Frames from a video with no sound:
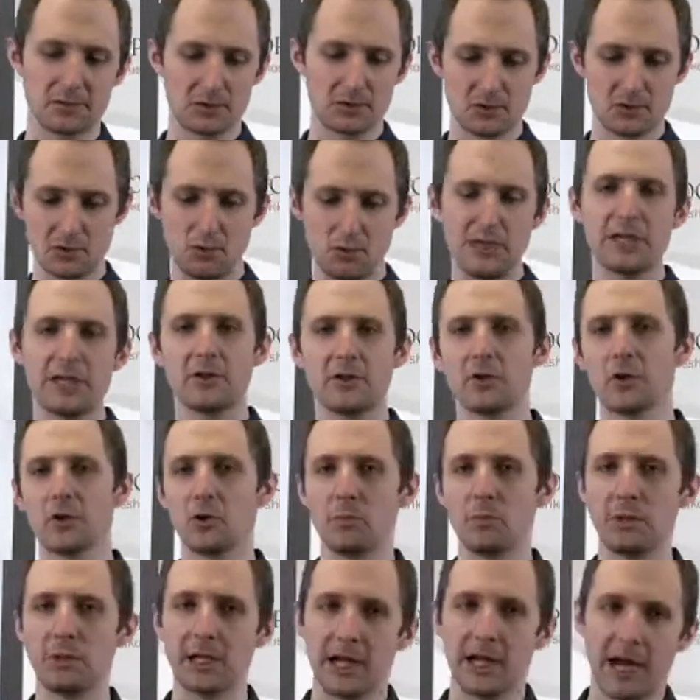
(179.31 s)
tweak a little
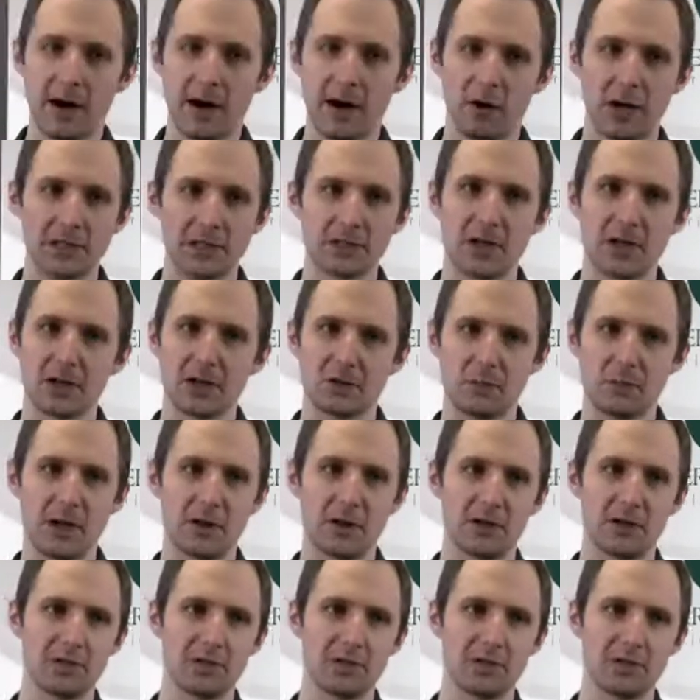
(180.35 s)
bit how I talked about it,